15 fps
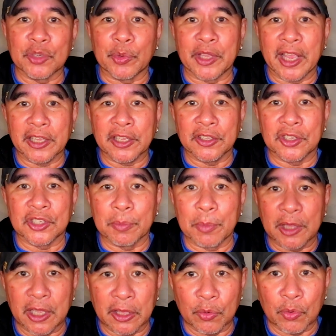We can't get to some of
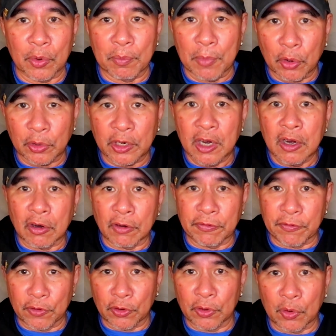the other remote or
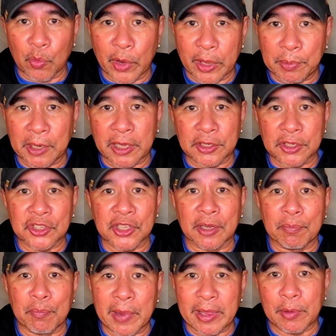further away places that
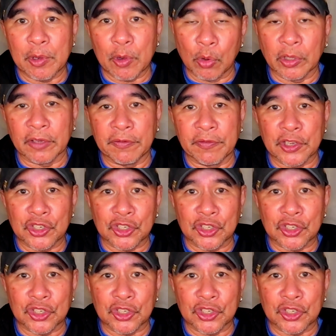may be holding fish.